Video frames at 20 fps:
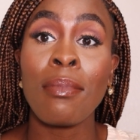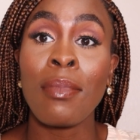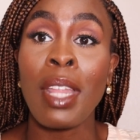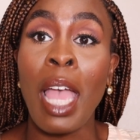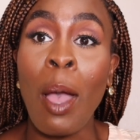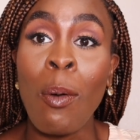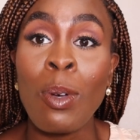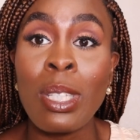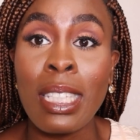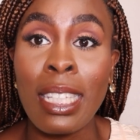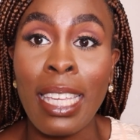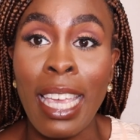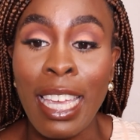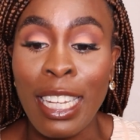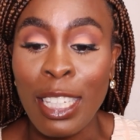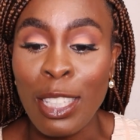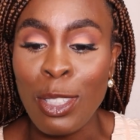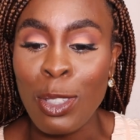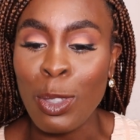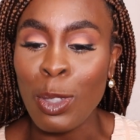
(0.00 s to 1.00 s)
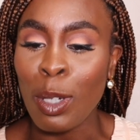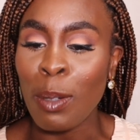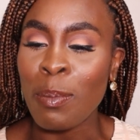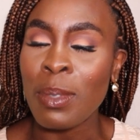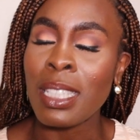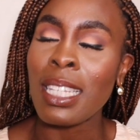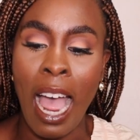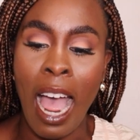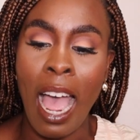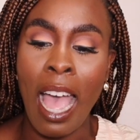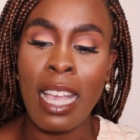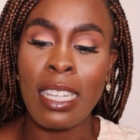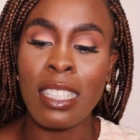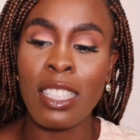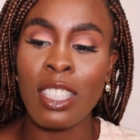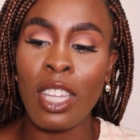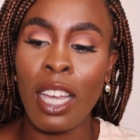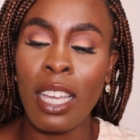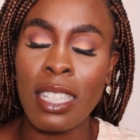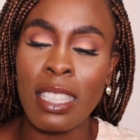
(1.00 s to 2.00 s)
I wasn't getting these jobs. I
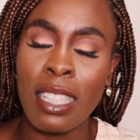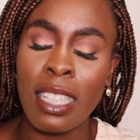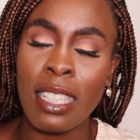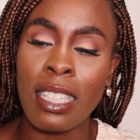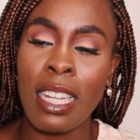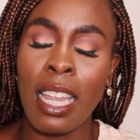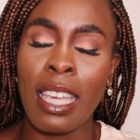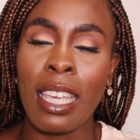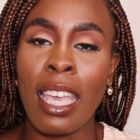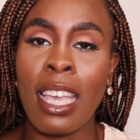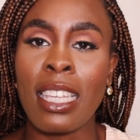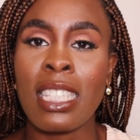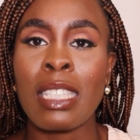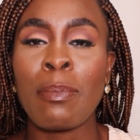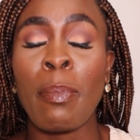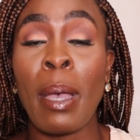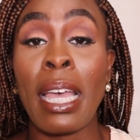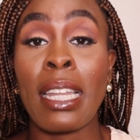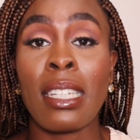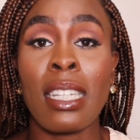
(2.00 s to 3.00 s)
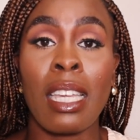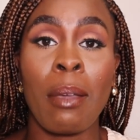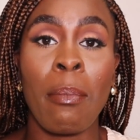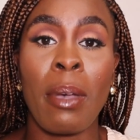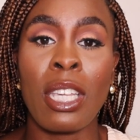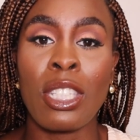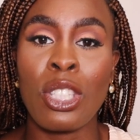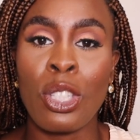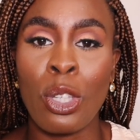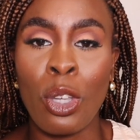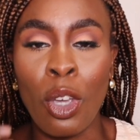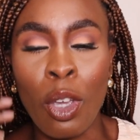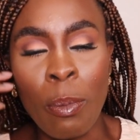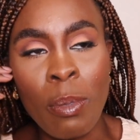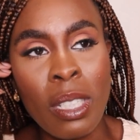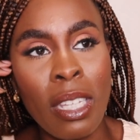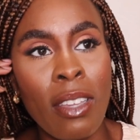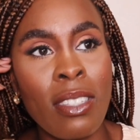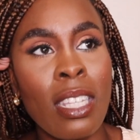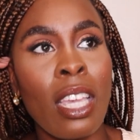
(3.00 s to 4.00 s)
started like expanding my scope.
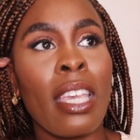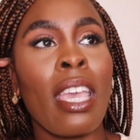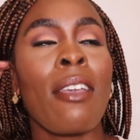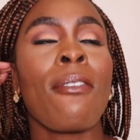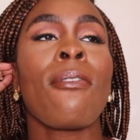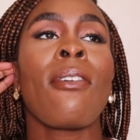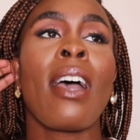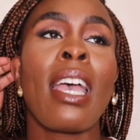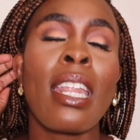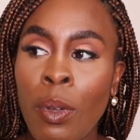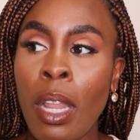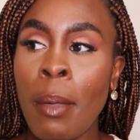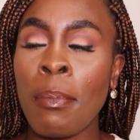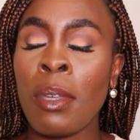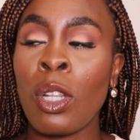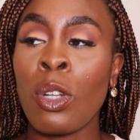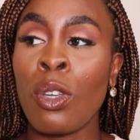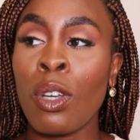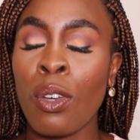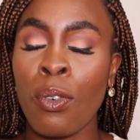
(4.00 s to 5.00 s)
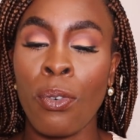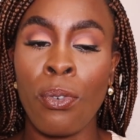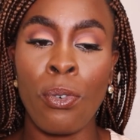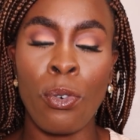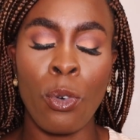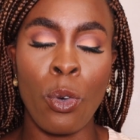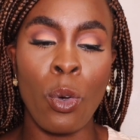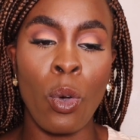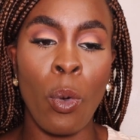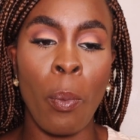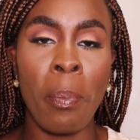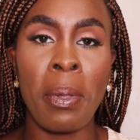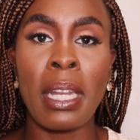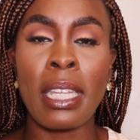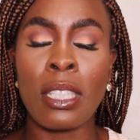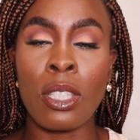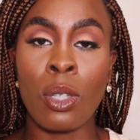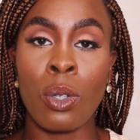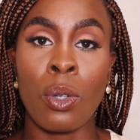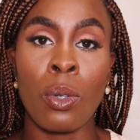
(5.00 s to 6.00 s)
So I was like, okay, fine, let me look for
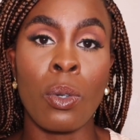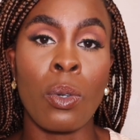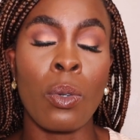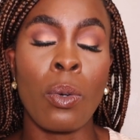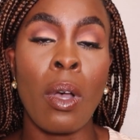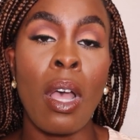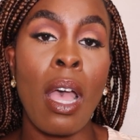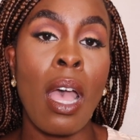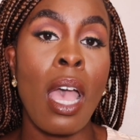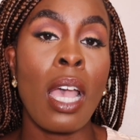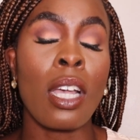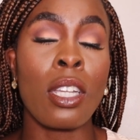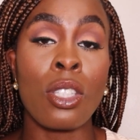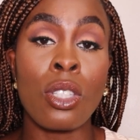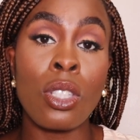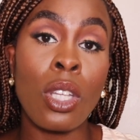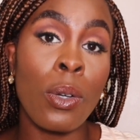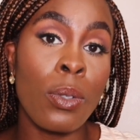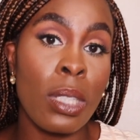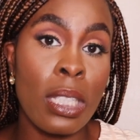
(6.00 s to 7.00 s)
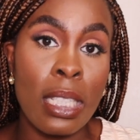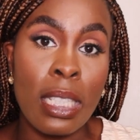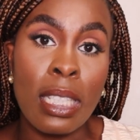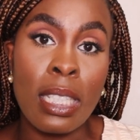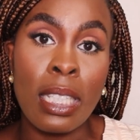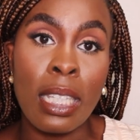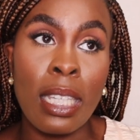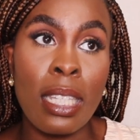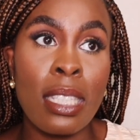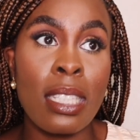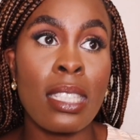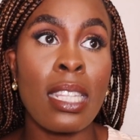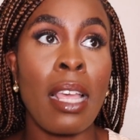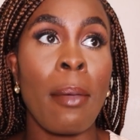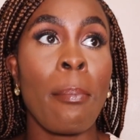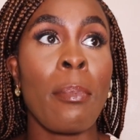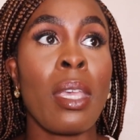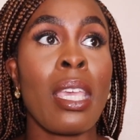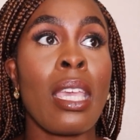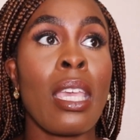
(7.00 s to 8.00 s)
political consultancies.
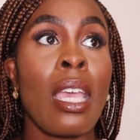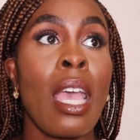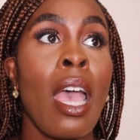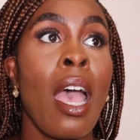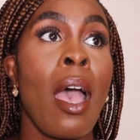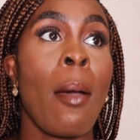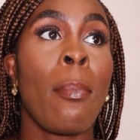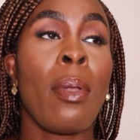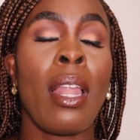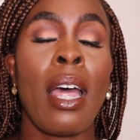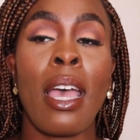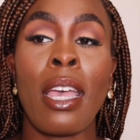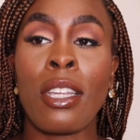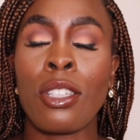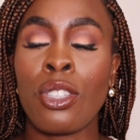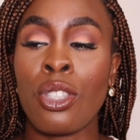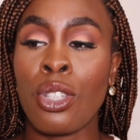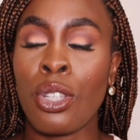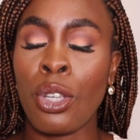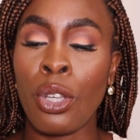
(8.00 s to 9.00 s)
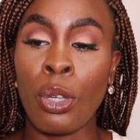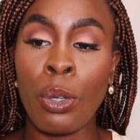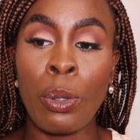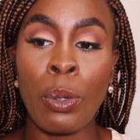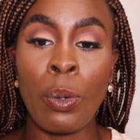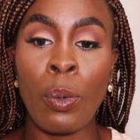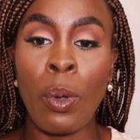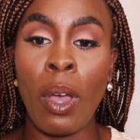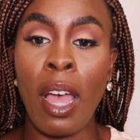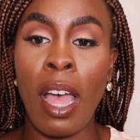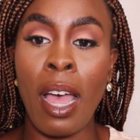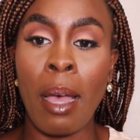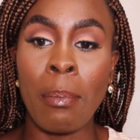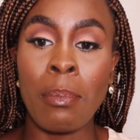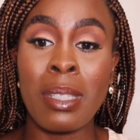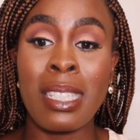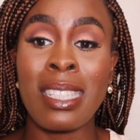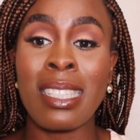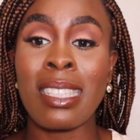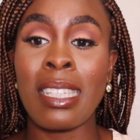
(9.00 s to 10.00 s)
Let me apply to
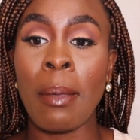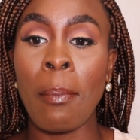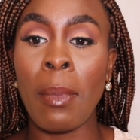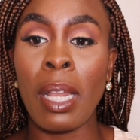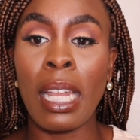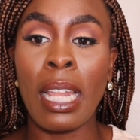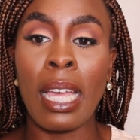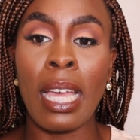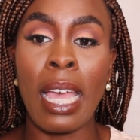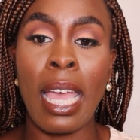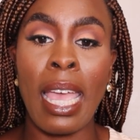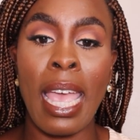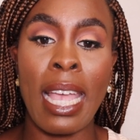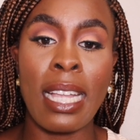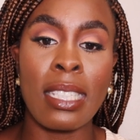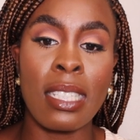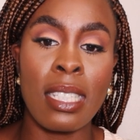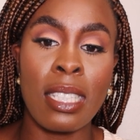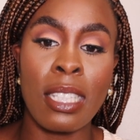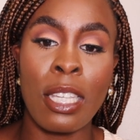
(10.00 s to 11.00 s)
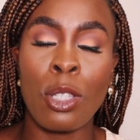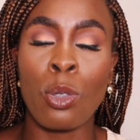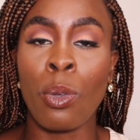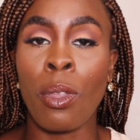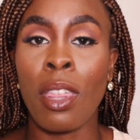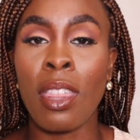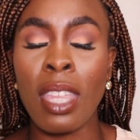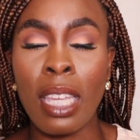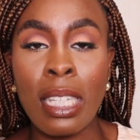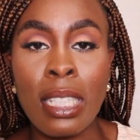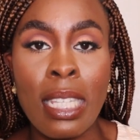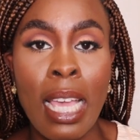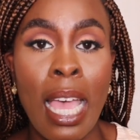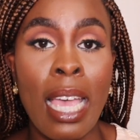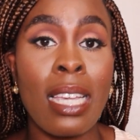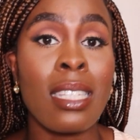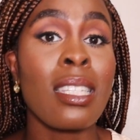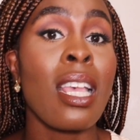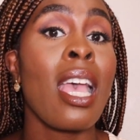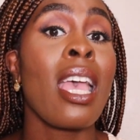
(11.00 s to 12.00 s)
similar agencies or think
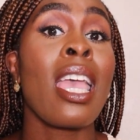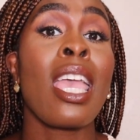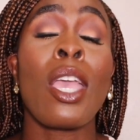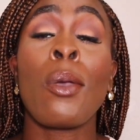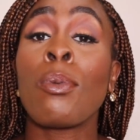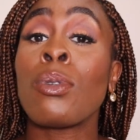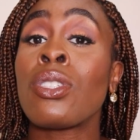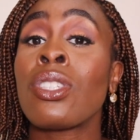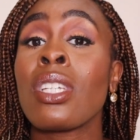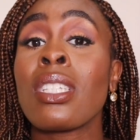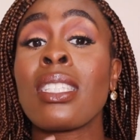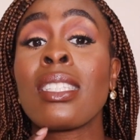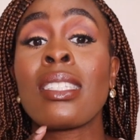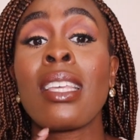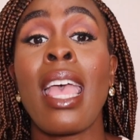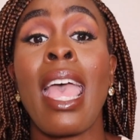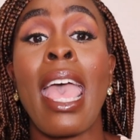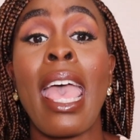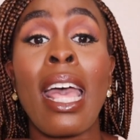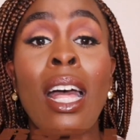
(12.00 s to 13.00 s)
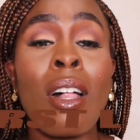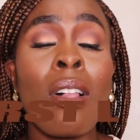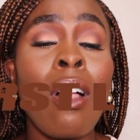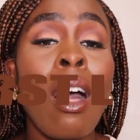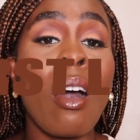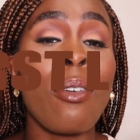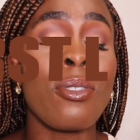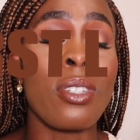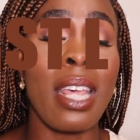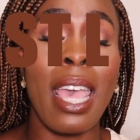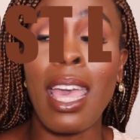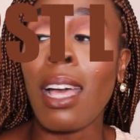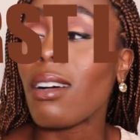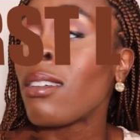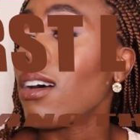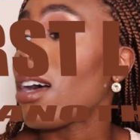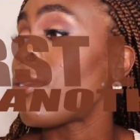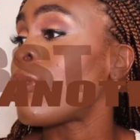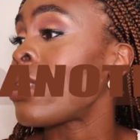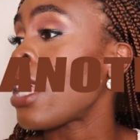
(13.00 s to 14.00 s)
tanks. It was just L after
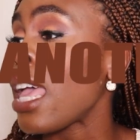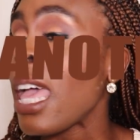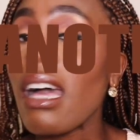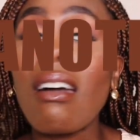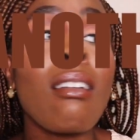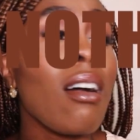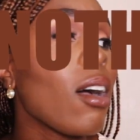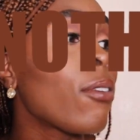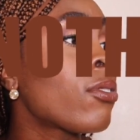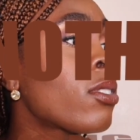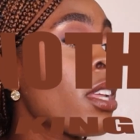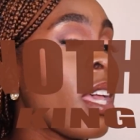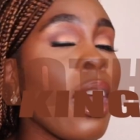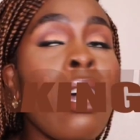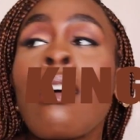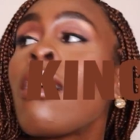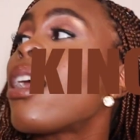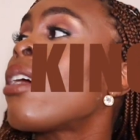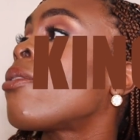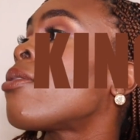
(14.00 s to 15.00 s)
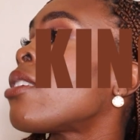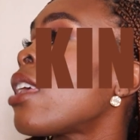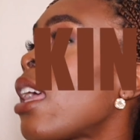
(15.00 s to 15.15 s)
L after L after L after